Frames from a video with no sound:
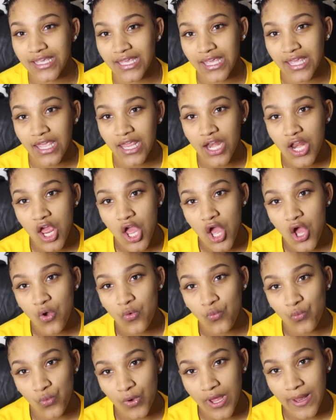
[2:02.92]
get
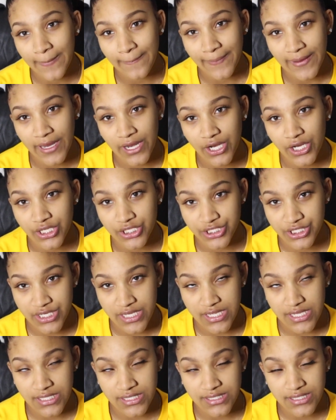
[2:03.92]
one pair of
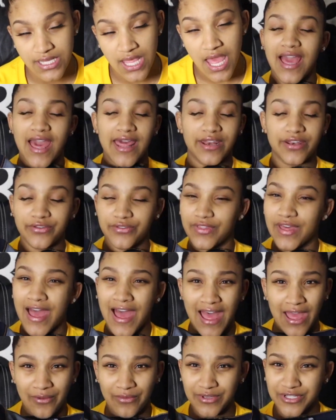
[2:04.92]
jeans. Gotta do the
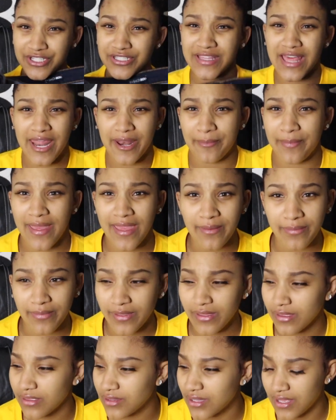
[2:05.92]
high. We just had a
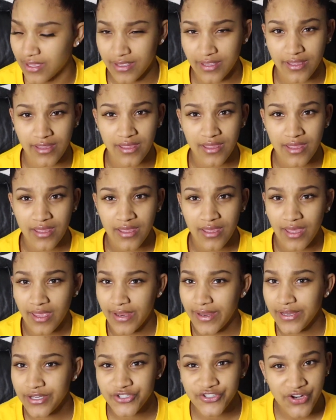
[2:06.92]
baby. Like,
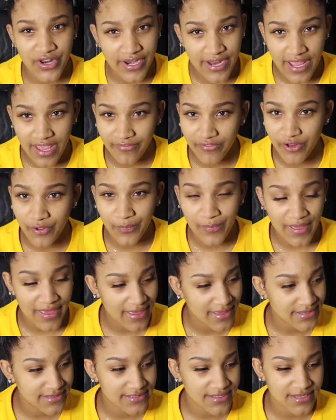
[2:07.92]
I ain't trying to have no
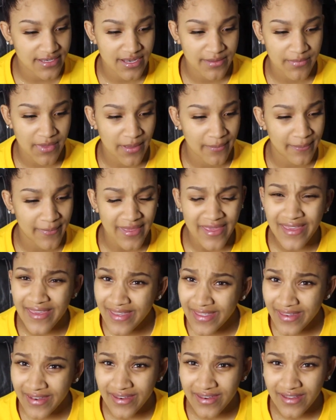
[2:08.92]
pants sitting in my
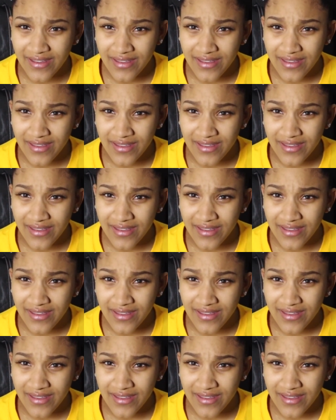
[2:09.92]
mid